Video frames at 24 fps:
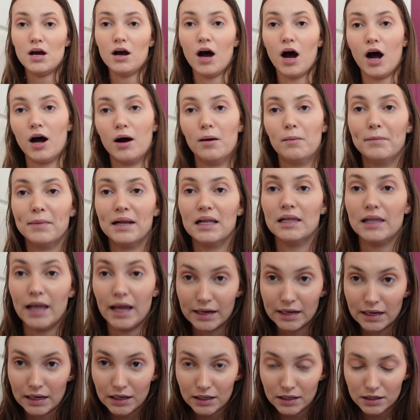
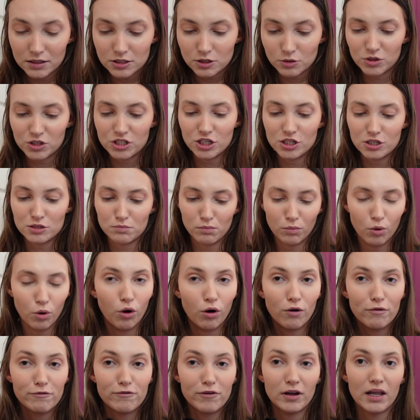leggings, which is
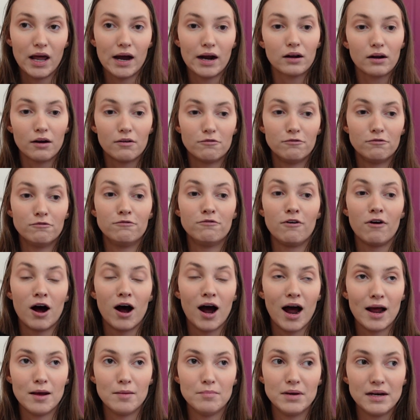more for like
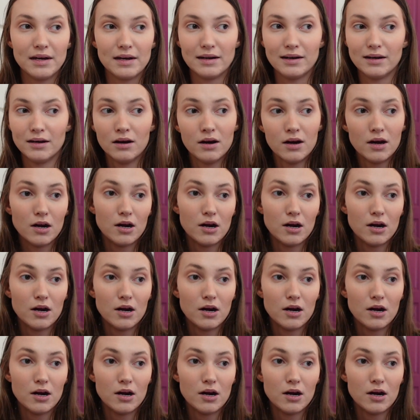vibey,